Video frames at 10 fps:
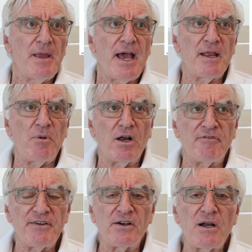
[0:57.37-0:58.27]
And they bought a
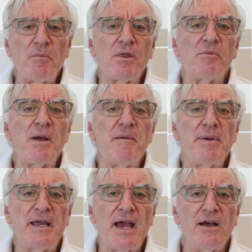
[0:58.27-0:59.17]
fair number of them and
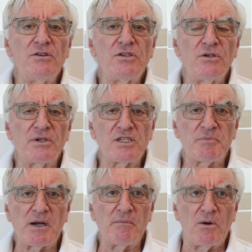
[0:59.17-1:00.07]
began to
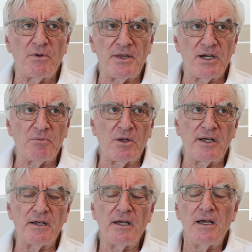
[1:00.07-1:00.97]
experiment with the airplane.